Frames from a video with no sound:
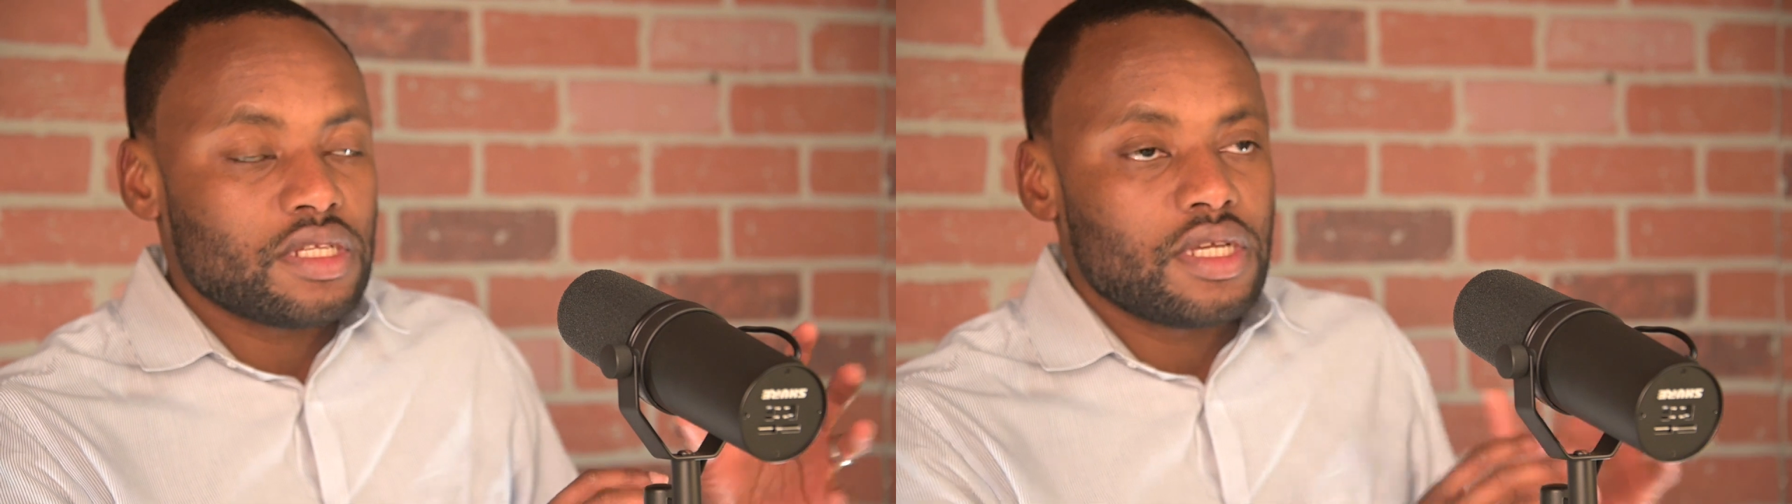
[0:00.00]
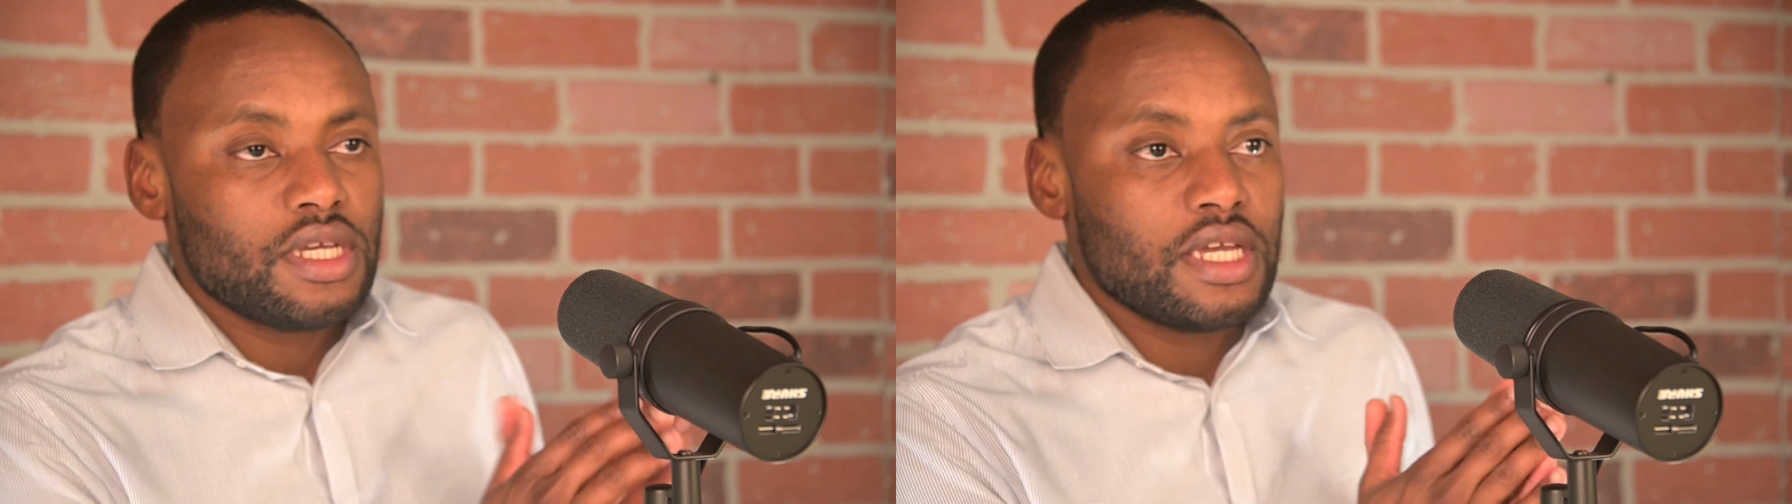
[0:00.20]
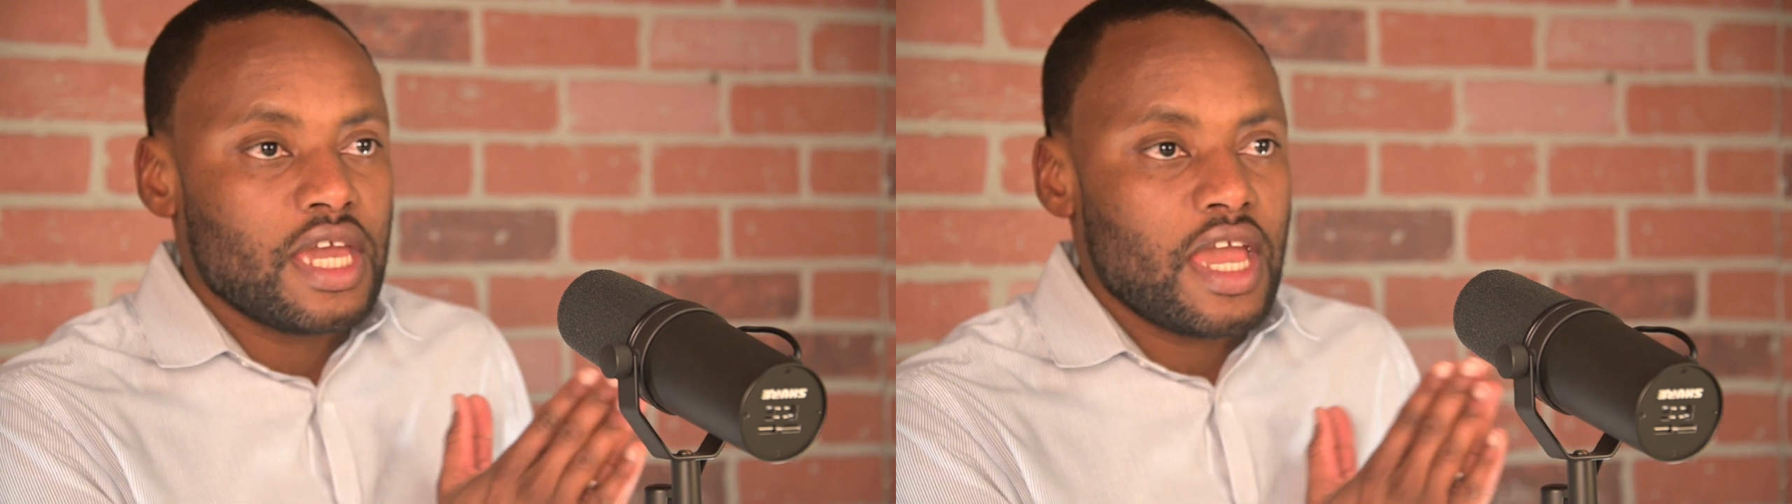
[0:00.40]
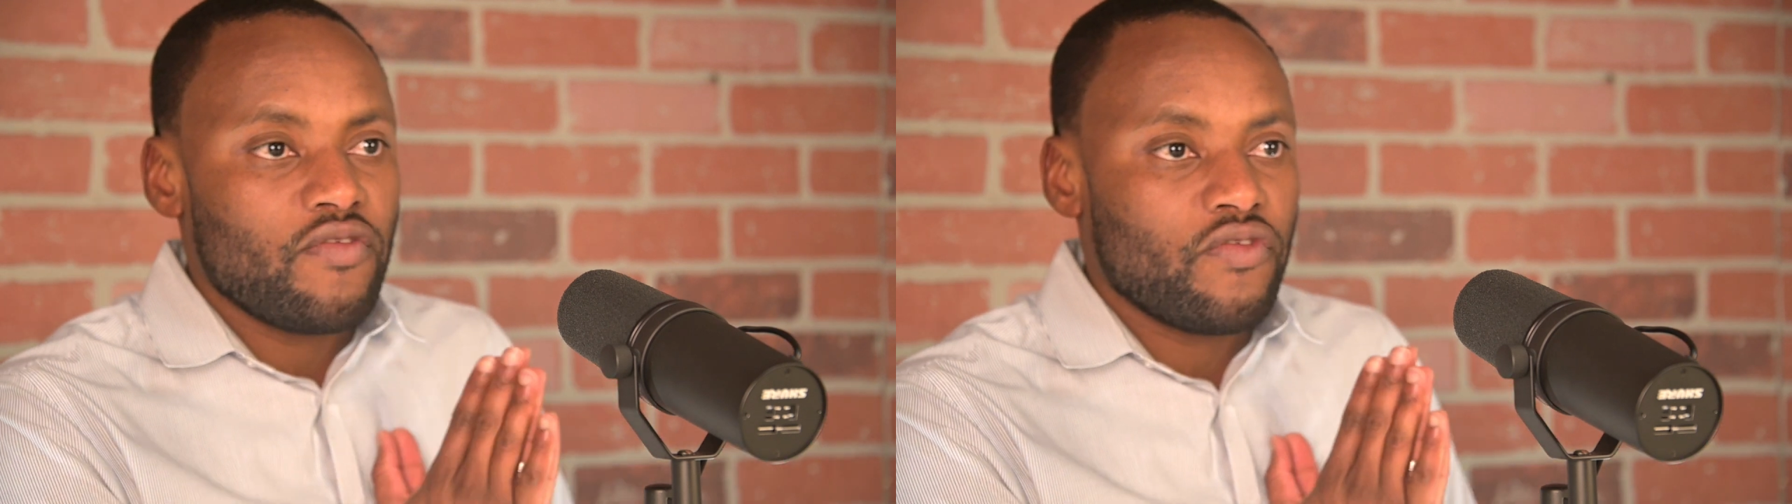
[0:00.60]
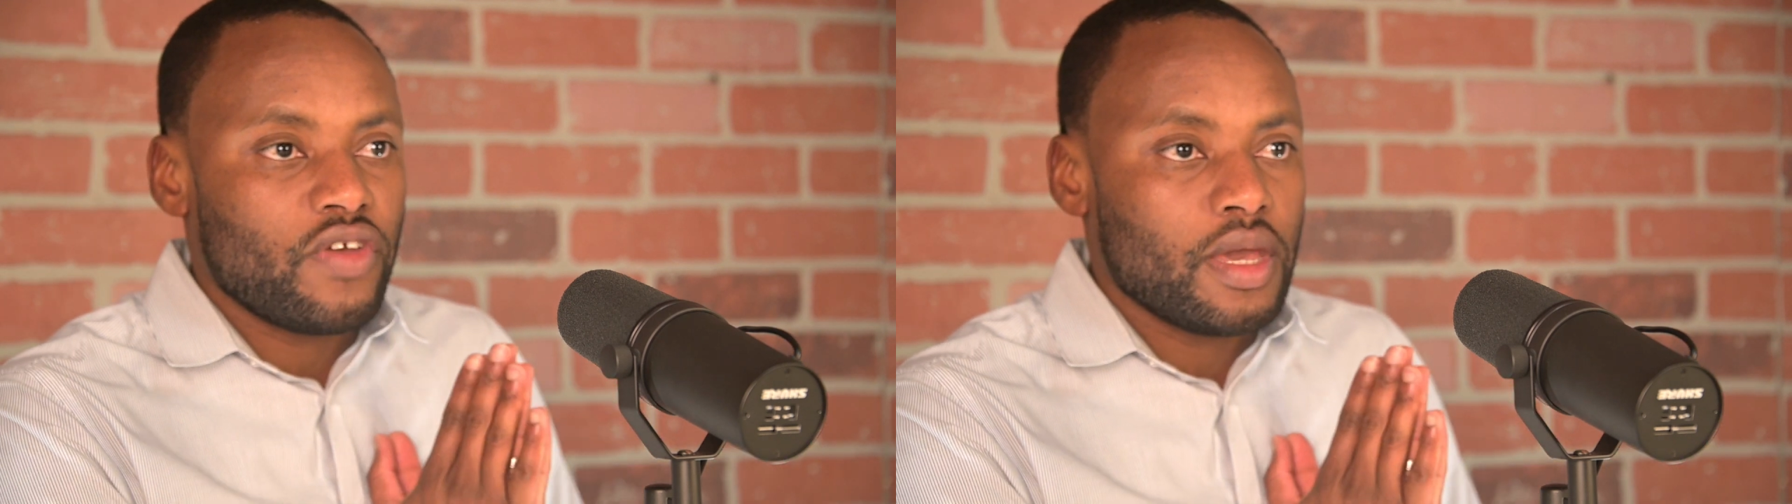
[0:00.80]
he
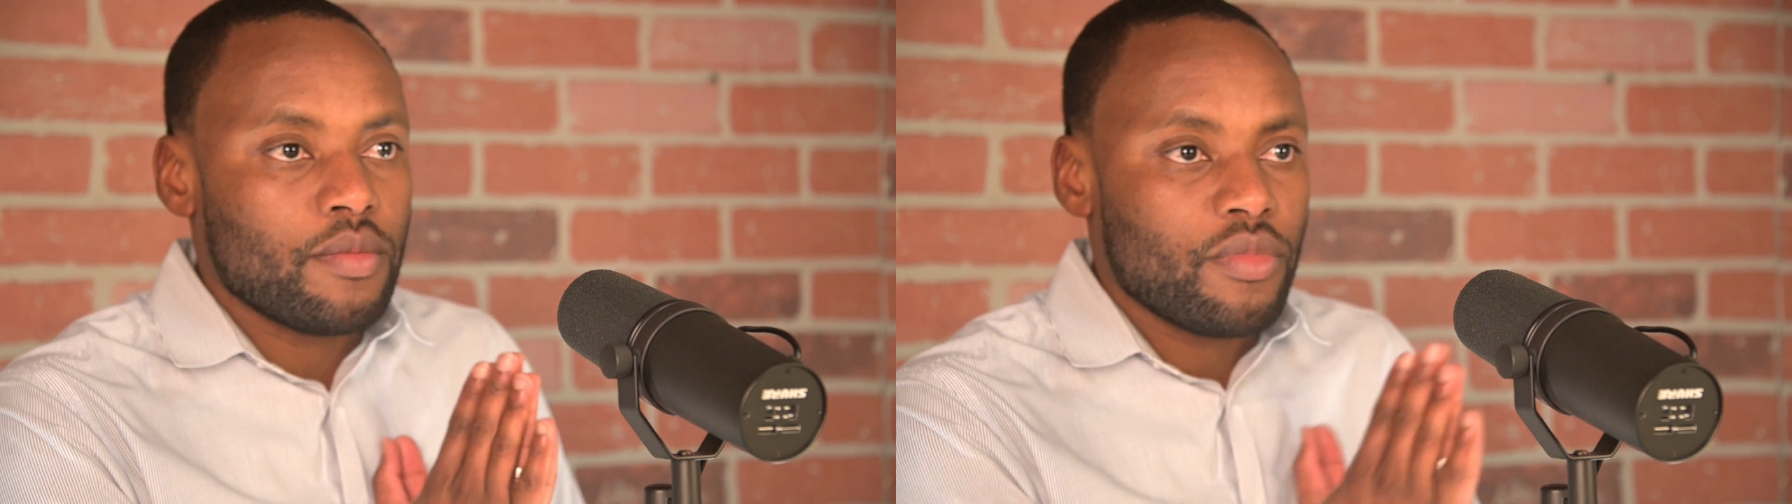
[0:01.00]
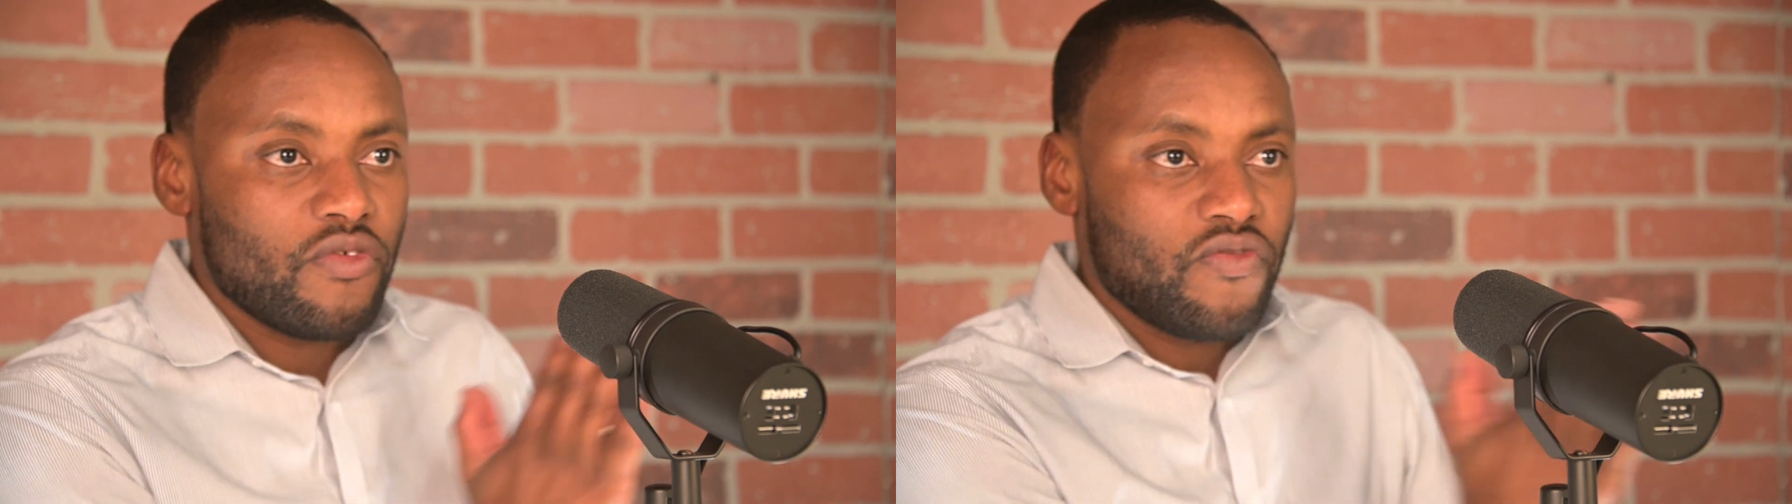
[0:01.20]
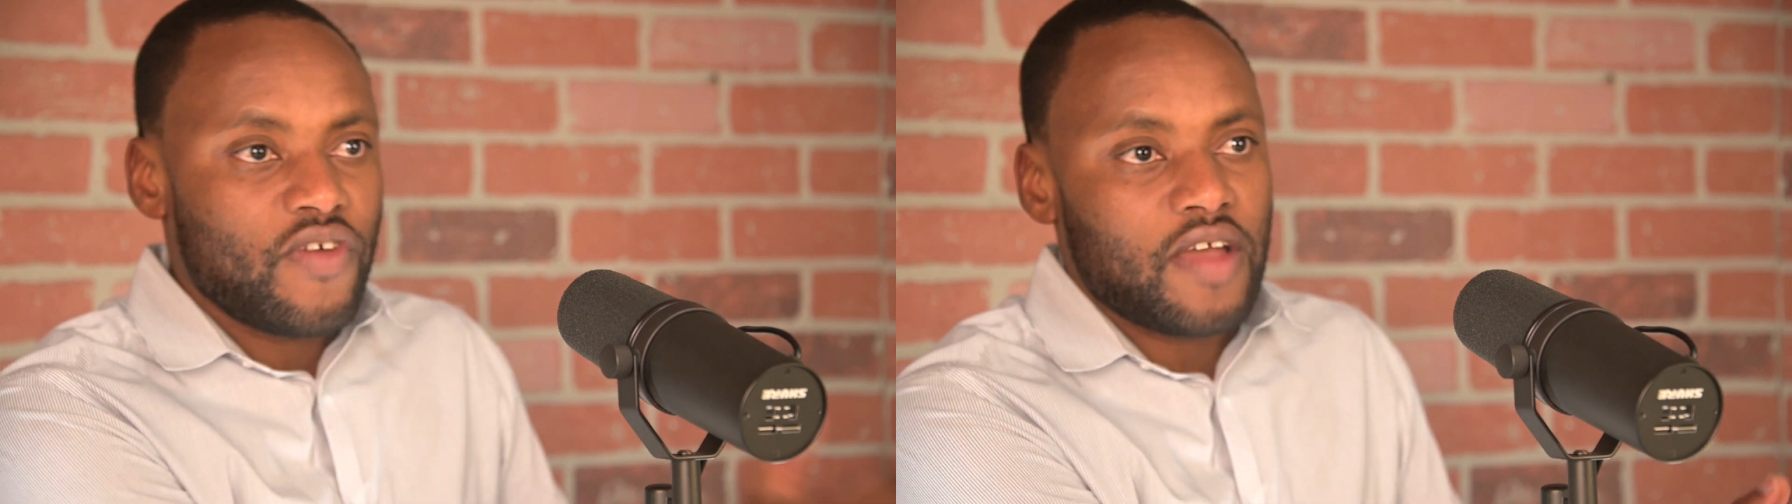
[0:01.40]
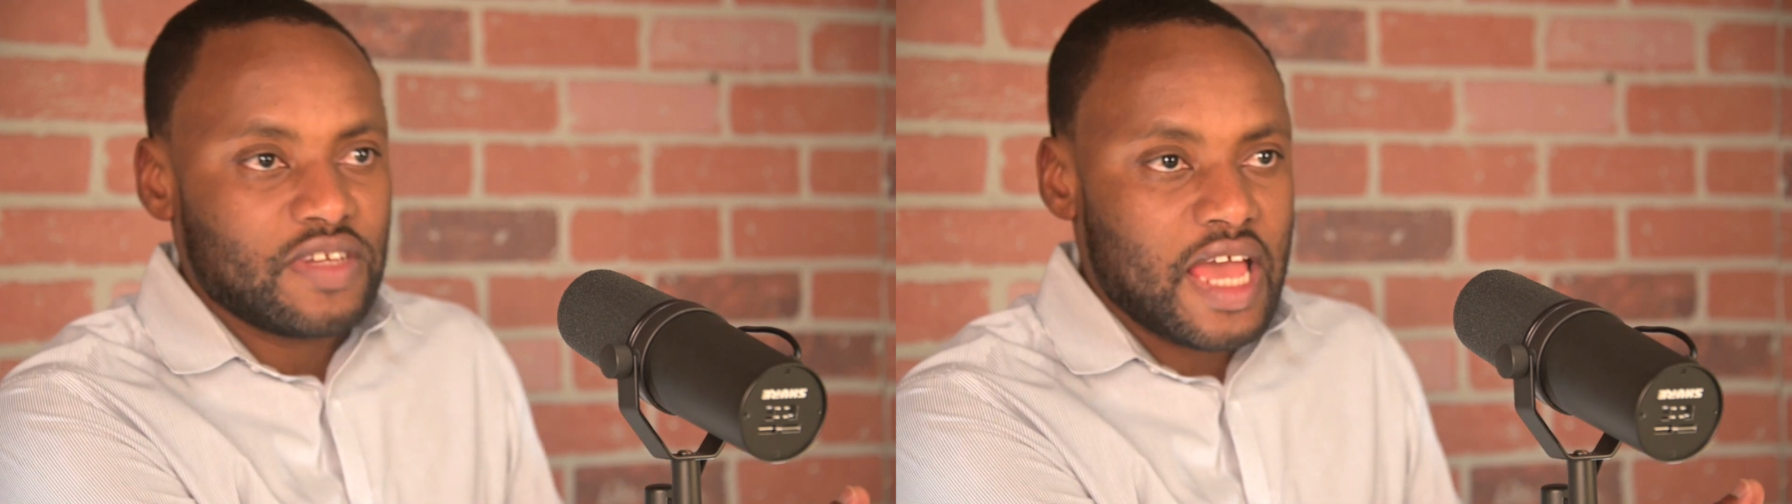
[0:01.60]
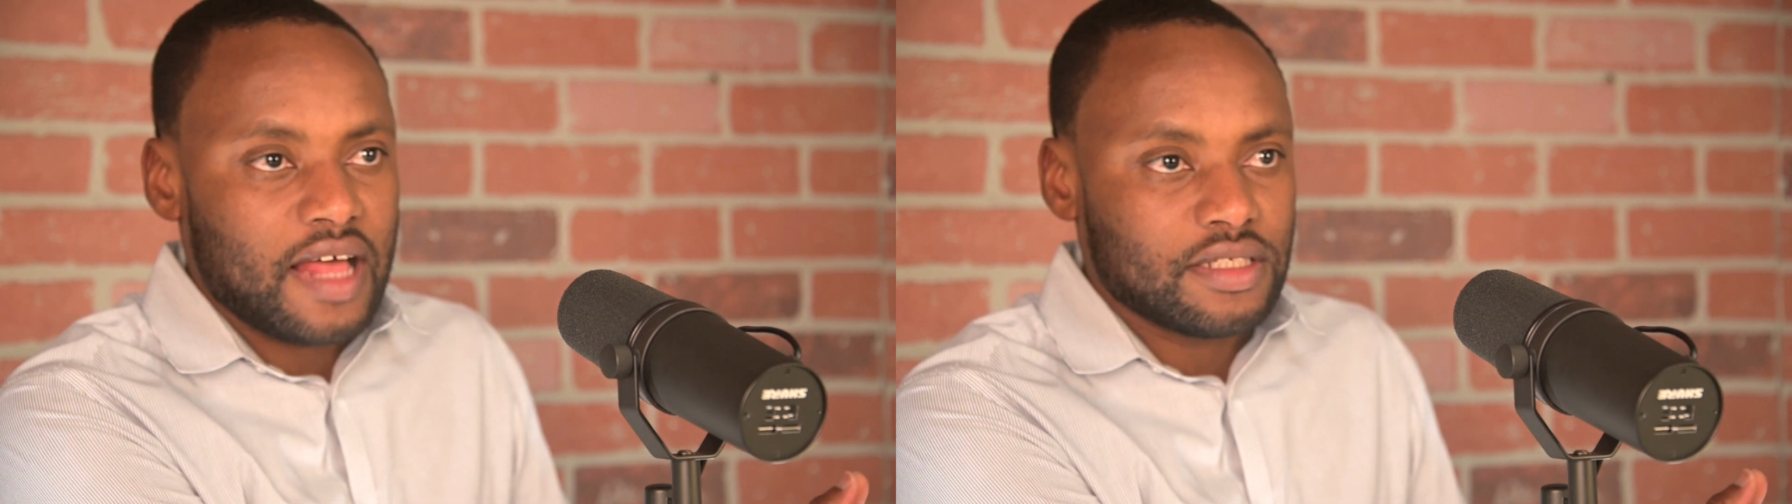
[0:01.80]
gave him five
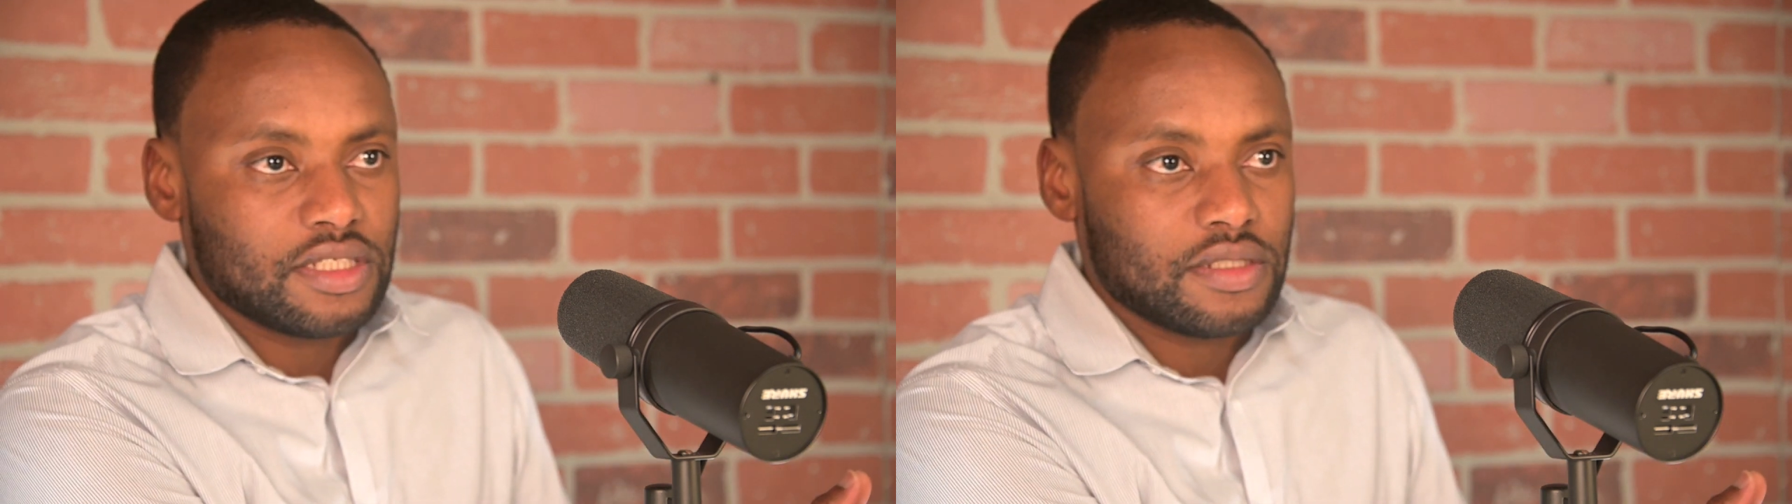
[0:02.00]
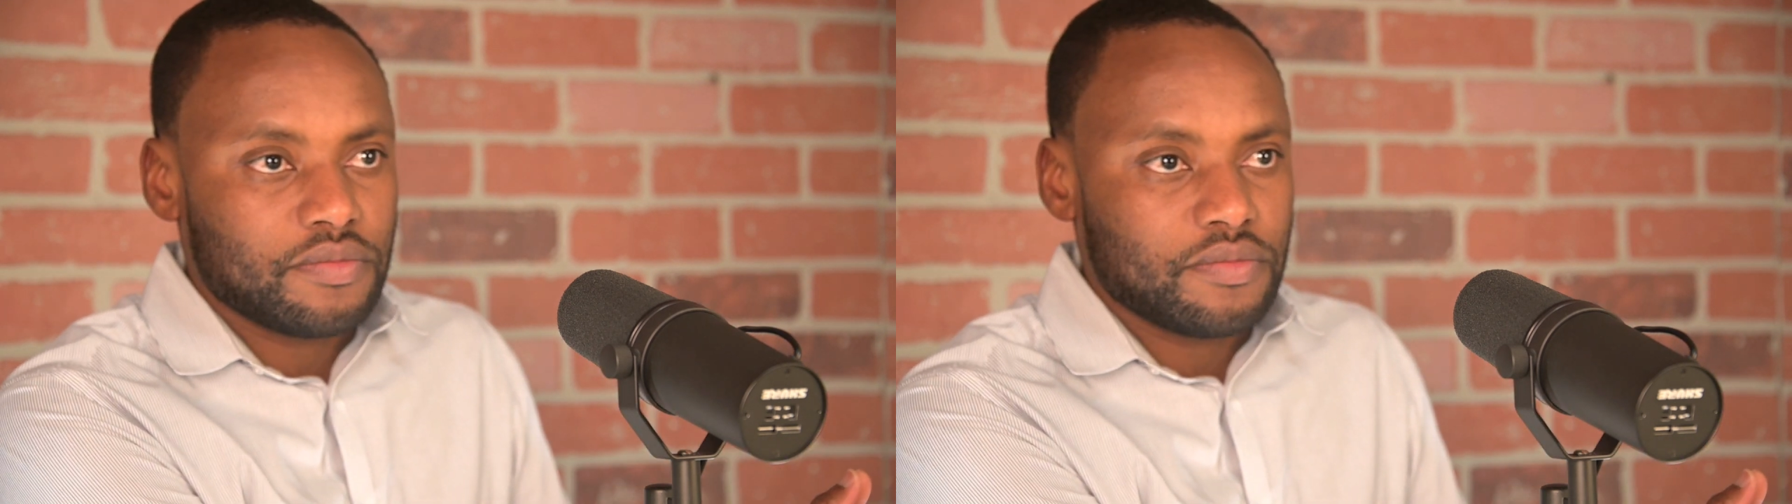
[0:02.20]
talents.